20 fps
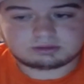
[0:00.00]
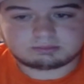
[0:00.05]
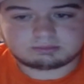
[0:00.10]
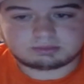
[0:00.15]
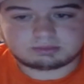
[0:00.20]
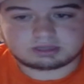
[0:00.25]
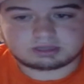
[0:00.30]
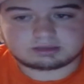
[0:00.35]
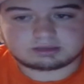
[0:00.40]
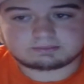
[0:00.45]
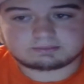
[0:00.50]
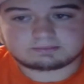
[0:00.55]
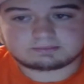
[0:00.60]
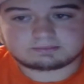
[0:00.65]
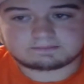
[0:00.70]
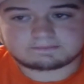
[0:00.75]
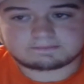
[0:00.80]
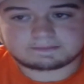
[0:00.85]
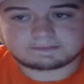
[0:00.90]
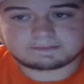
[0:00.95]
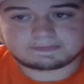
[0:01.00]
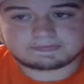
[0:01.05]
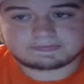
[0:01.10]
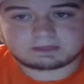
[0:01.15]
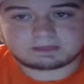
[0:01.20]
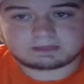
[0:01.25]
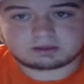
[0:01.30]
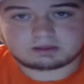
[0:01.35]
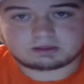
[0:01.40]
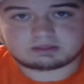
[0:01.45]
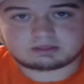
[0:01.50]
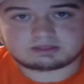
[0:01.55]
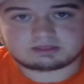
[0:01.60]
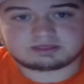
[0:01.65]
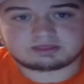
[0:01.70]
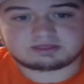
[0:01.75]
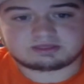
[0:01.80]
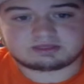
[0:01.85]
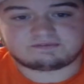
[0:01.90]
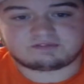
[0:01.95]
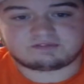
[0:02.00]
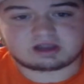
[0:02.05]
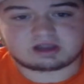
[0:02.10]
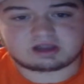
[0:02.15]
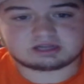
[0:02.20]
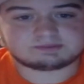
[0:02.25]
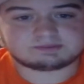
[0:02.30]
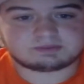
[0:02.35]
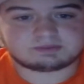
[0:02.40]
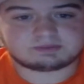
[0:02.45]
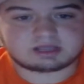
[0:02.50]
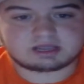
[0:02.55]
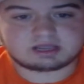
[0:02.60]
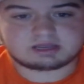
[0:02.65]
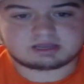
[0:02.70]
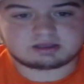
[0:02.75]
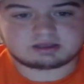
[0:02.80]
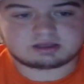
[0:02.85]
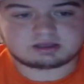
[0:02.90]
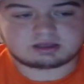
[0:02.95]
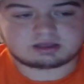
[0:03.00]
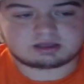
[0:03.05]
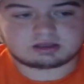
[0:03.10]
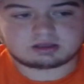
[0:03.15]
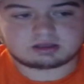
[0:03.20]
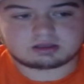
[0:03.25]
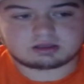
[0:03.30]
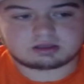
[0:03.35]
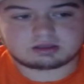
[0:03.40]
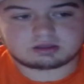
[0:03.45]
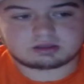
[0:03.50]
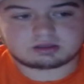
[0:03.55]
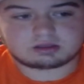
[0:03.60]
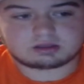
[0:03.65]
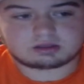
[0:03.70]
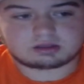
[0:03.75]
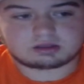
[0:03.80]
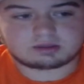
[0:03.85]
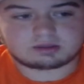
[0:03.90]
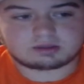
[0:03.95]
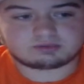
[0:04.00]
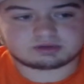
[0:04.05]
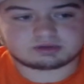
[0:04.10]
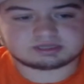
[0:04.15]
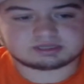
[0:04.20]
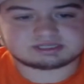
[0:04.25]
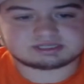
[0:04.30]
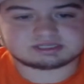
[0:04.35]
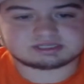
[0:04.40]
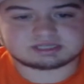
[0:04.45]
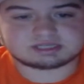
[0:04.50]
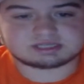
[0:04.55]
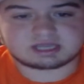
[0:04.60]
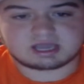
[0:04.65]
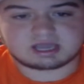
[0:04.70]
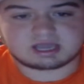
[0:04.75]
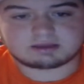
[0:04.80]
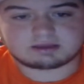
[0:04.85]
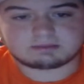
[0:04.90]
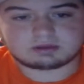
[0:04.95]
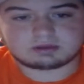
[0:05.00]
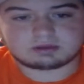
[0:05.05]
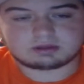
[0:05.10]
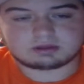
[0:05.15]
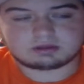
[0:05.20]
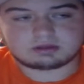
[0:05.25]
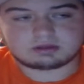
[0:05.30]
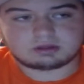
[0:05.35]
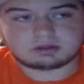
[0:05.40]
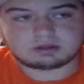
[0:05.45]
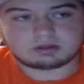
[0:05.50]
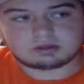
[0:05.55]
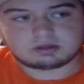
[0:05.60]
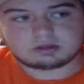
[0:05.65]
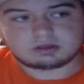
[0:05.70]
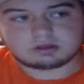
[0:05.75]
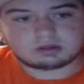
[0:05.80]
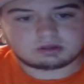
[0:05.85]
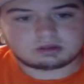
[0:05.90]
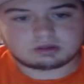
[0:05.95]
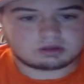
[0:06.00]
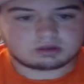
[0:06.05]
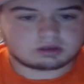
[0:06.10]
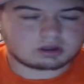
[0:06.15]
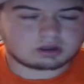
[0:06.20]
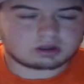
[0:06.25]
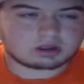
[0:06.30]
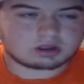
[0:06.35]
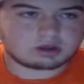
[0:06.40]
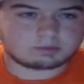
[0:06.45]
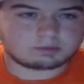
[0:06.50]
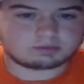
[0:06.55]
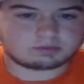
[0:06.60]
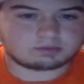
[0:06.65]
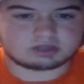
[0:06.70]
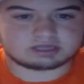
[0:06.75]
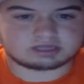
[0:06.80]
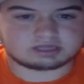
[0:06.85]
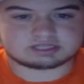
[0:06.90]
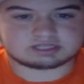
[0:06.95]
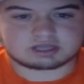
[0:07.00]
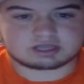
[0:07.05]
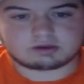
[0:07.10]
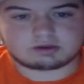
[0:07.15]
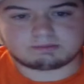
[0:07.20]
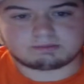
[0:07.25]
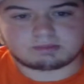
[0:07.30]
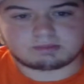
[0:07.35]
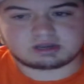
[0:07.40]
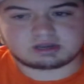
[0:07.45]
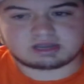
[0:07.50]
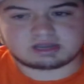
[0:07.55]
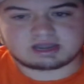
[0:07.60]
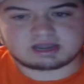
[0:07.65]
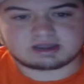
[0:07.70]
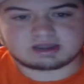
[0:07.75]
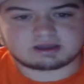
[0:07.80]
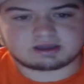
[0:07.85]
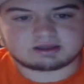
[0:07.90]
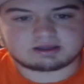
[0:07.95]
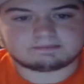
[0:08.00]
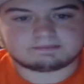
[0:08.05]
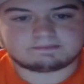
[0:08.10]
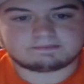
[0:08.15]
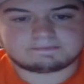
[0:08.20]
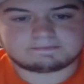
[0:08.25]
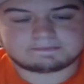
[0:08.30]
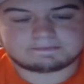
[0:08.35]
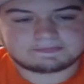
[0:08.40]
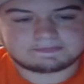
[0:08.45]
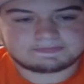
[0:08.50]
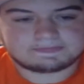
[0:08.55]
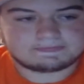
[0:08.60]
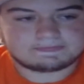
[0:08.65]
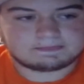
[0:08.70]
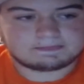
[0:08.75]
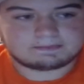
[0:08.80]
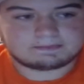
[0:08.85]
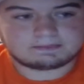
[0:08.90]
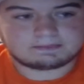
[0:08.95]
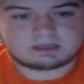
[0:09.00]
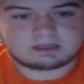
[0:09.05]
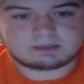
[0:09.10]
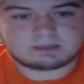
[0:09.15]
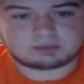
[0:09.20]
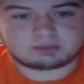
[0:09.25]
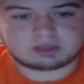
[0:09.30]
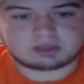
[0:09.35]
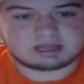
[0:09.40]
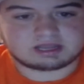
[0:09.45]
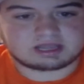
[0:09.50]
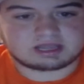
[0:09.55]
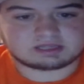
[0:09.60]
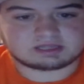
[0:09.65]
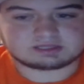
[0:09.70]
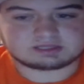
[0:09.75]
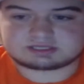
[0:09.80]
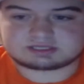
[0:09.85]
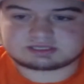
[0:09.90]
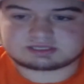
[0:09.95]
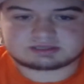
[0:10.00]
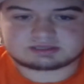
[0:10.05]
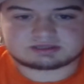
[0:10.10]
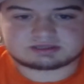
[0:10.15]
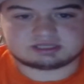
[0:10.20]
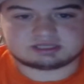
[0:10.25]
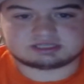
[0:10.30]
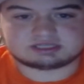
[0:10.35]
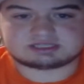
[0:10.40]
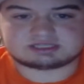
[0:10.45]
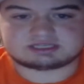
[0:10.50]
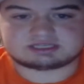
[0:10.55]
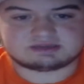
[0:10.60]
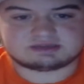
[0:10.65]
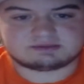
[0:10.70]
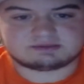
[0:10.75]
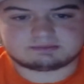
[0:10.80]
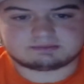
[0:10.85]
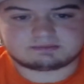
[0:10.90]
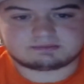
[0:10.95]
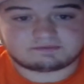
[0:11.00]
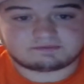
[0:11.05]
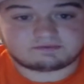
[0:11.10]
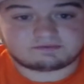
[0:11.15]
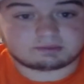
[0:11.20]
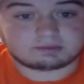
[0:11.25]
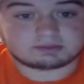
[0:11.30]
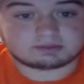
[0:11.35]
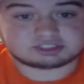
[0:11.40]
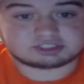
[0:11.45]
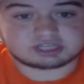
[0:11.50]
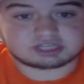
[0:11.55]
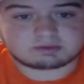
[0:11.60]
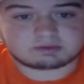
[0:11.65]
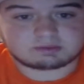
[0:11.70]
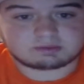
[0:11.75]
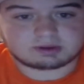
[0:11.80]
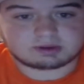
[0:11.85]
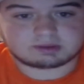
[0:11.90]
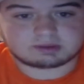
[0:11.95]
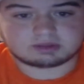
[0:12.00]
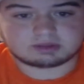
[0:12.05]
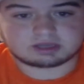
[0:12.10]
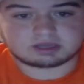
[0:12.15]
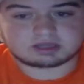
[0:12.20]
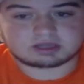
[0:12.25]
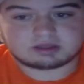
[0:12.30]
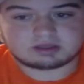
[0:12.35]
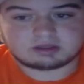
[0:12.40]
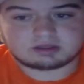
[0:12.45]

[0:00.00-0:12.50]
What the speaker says: But the Flyers played a preseason game a couple nights ago, Monday night. They played against this team from the Czech Republic,